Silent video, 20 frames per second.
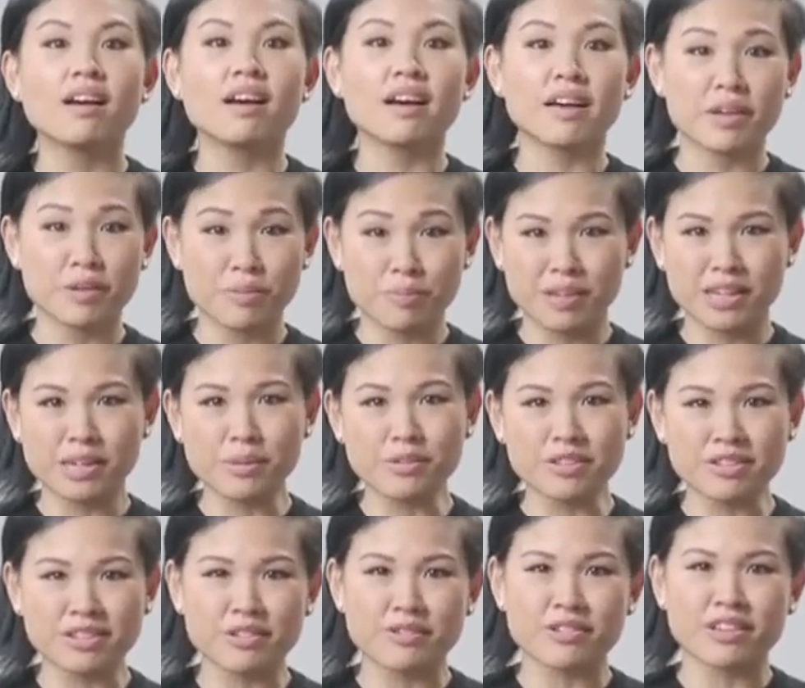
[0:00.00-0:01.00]
Hi, my
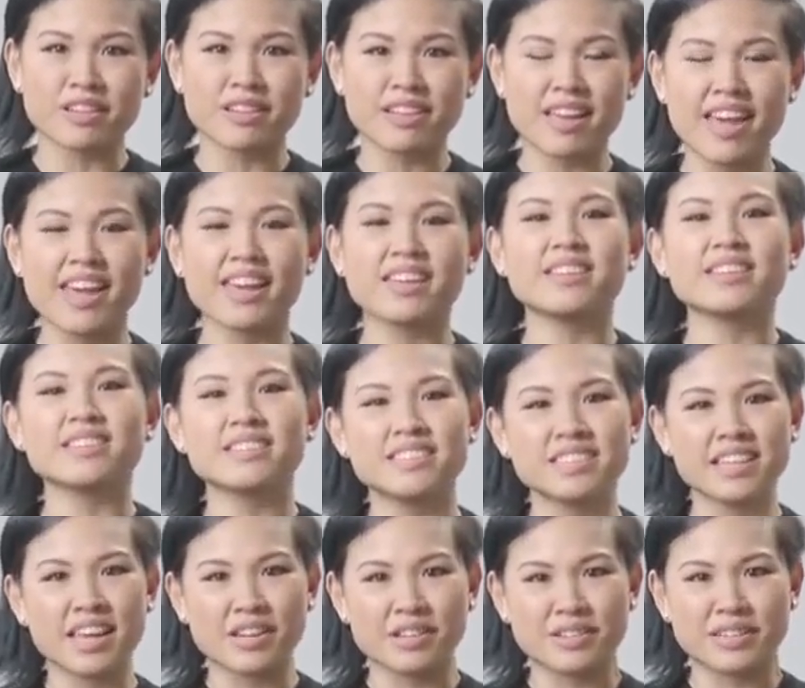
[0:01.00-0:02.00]
name's Olivia, and this
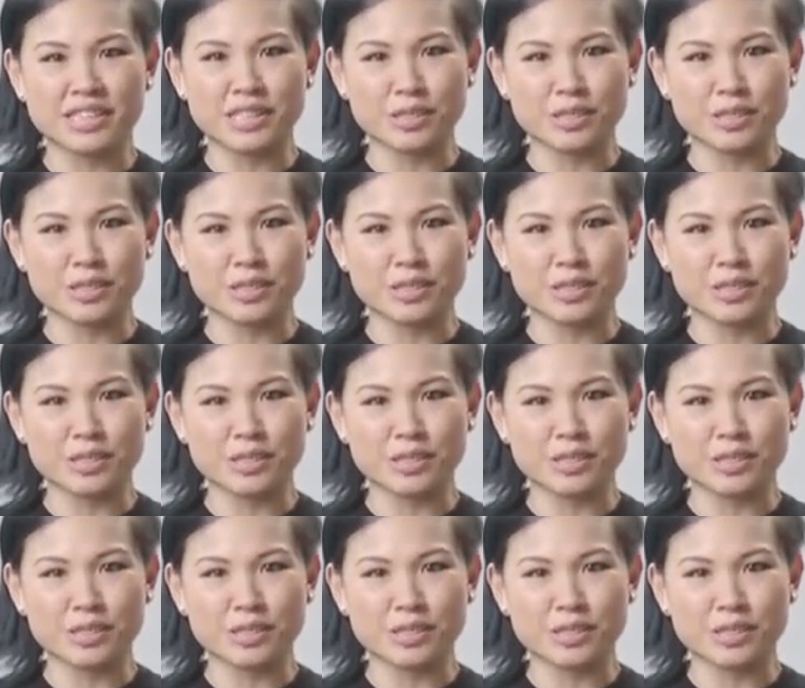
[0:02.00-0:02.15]
is Canon